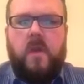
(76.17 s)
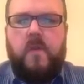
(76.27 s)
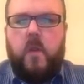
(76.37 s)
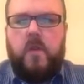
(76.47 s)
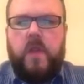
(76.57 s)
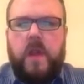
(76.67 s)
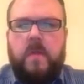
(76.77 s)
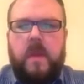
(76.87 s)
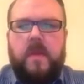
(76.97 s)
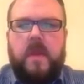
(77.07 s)
Fourthly,
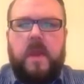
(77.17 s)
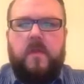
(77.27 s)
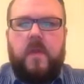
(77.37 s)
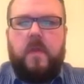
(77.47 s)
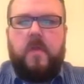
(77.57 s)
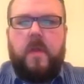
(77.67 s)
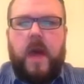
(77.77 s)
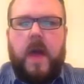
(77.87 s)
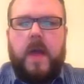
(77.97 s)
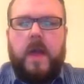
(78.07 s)
you must give them
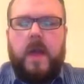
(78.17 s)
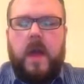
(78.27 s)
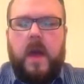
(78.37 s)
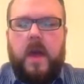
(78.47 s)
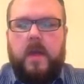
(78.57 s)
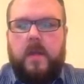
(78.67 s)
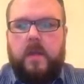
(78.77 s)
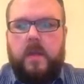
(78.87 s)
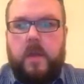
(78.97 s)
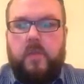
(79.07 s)

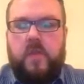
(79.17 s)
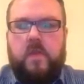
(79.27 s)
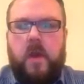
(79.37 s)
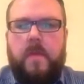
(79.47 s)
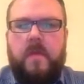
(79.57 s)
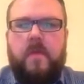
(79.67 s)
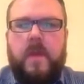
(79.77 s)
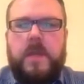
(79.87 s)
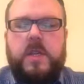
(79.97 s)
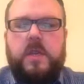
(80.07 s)
the prescribed
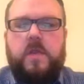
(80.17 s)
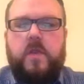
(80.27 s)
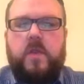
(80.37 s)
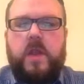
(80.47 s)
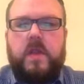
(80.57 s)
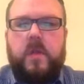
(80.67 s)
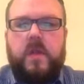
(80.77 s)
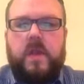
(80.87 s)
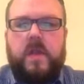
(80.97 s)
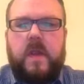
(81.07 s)
information for the
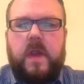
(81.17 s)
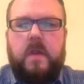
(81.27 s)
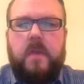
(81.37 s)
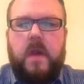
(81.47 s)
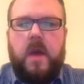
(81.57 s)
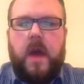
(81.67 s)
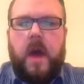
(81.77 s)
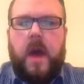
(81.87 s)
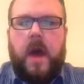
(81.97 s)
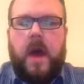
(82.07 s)
deposit scheme
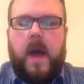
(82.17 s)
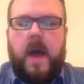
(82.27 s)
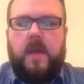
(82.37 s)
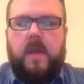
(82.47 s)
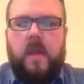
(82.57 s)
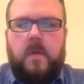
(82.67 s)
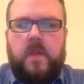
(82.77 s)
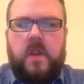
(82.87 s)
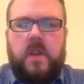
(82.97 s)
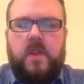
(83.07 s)
and the terms
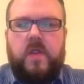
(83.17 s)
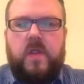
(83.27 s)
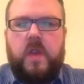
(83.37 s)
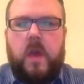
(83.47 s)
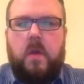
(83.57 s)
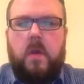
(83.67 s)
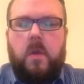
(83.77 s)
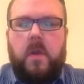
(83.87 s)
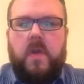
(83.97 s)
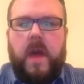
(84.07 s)
and conditions that go
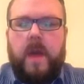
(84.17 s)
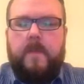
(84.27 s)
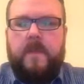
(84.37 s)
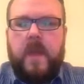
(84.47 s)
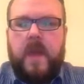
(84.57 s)
along with that.